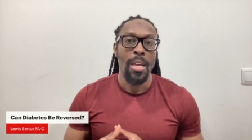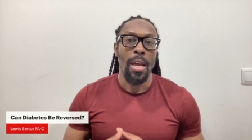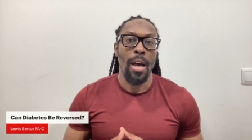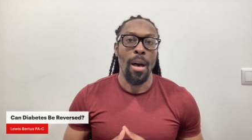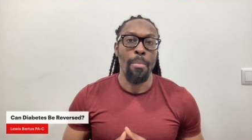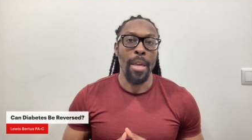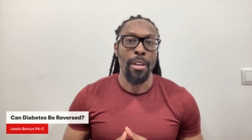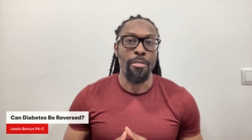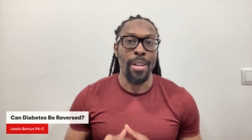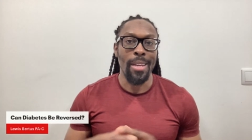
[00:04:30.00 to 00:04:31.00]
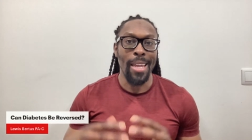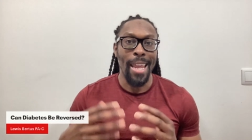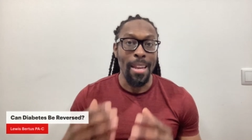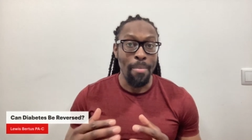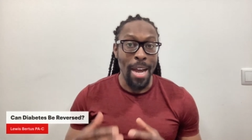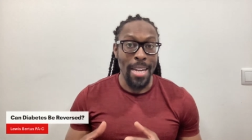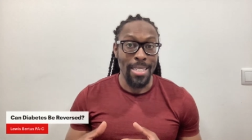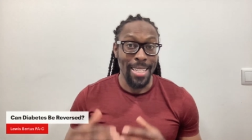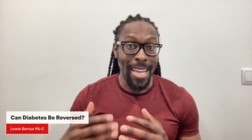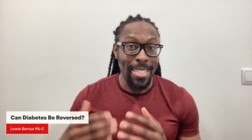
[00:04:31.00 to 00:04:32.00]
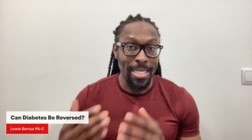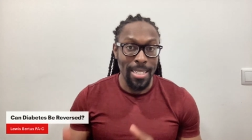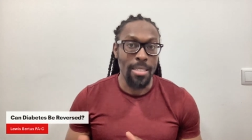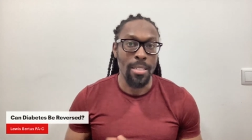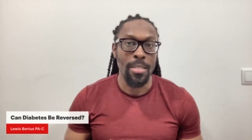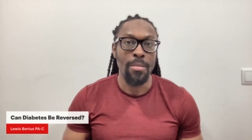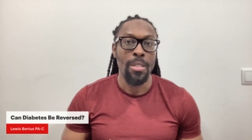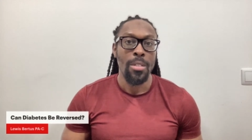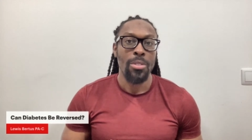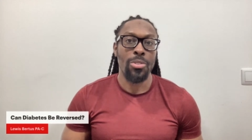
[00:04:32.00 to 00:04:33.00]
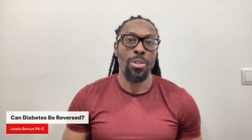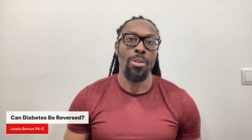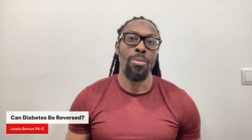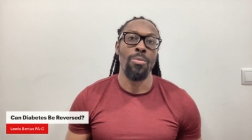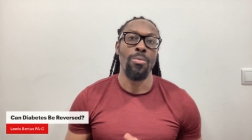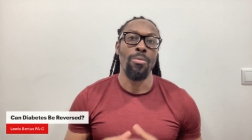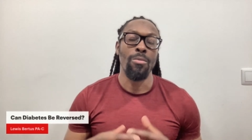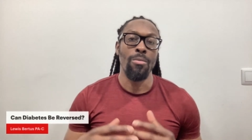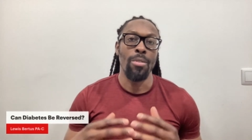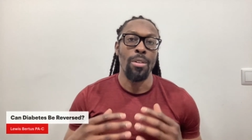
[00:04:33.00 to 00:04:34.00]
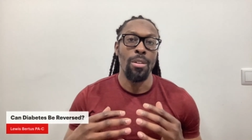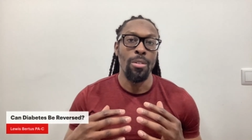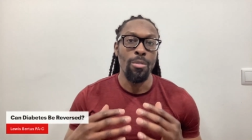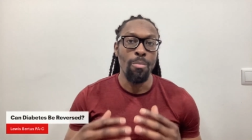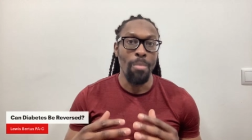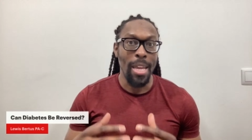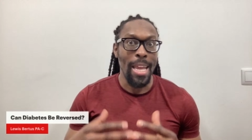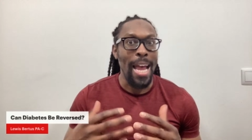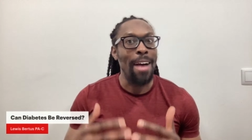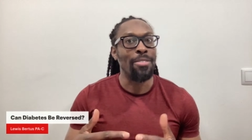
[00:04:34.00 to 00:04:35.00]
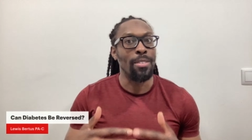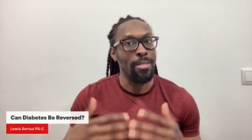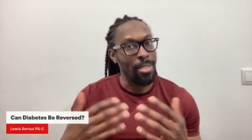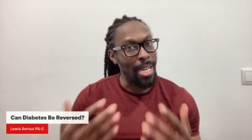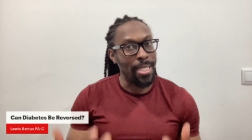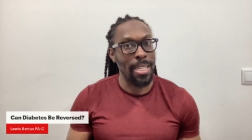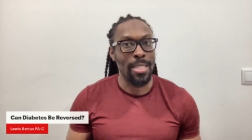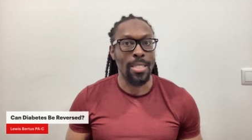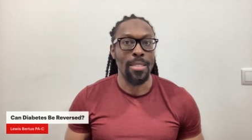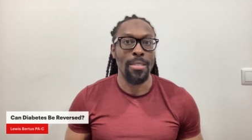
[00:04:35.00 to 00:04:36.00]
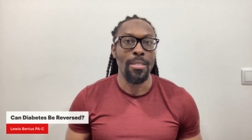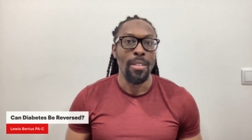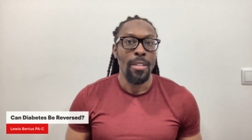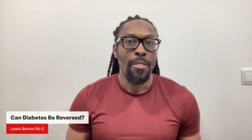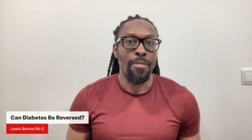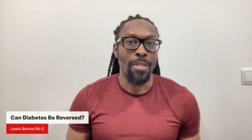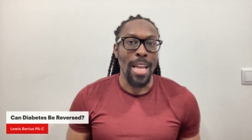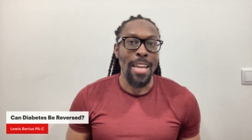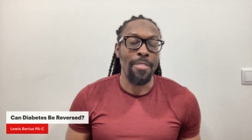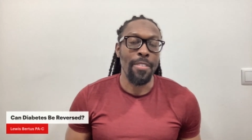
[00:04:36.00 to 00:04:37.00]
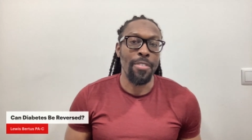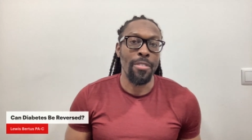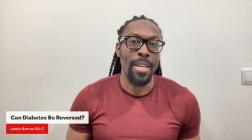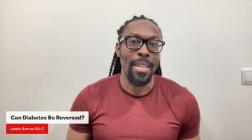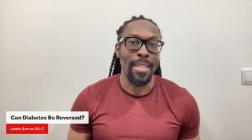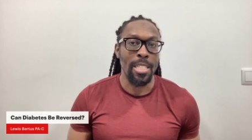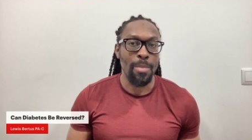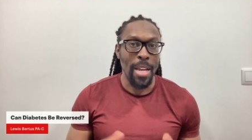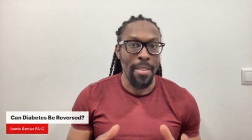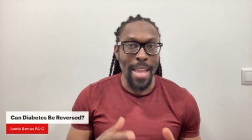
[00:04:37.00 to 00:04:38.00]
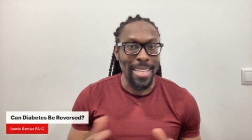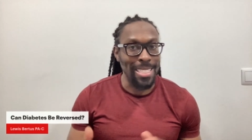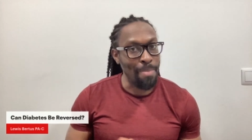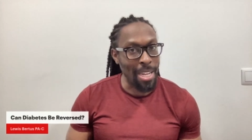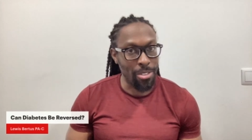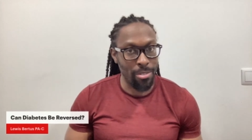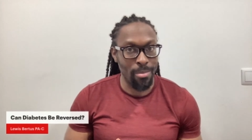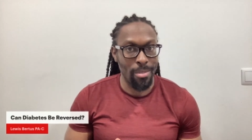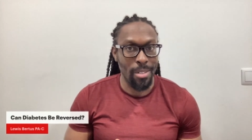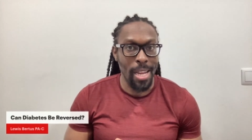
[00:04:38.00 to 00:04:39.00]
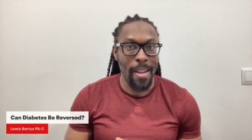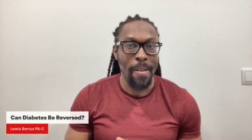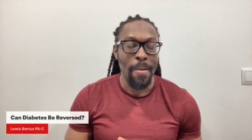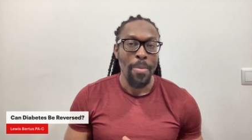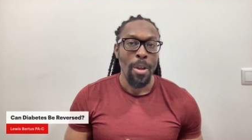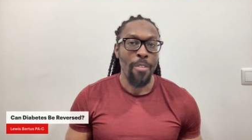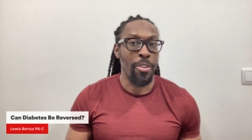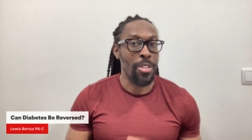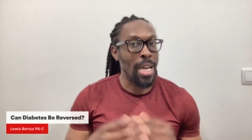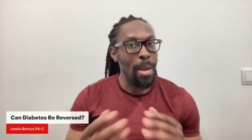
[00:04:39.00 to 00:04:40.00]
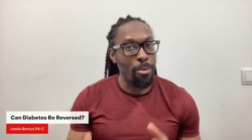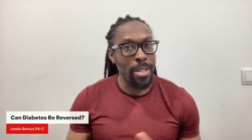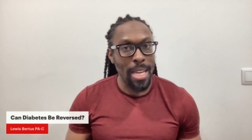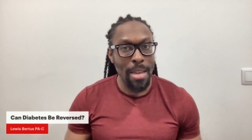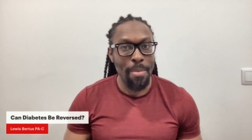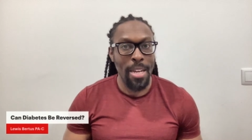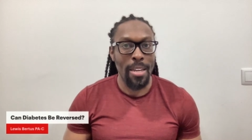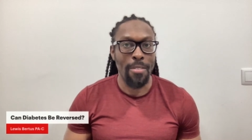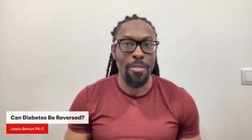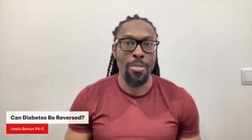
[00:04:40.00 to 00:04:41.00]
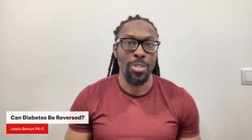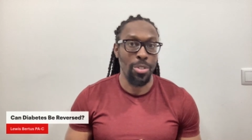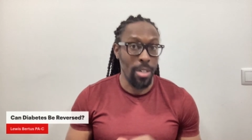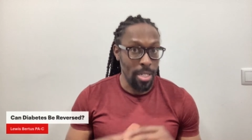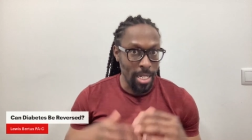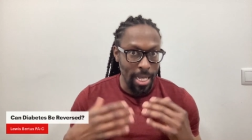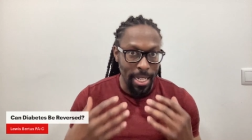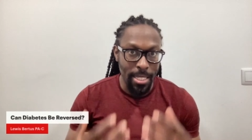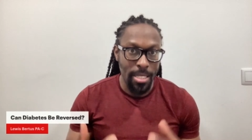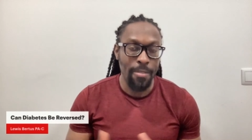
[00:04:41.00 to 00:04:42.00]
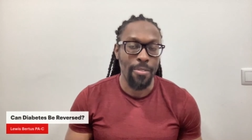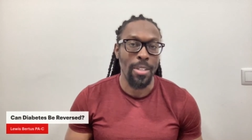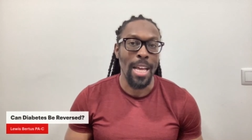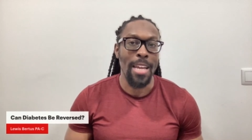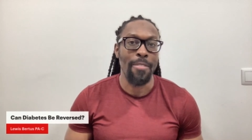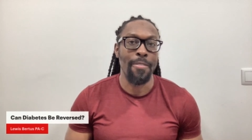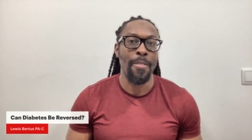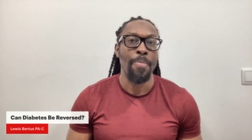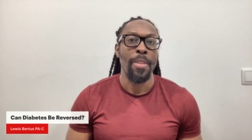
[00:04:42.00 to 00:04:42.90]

and creating antibodies against insulin. So you may have to inject insulin for life if you're in that spectrum. Okay. If you're type 1 diabetic, of course, you're going to need insulin for life,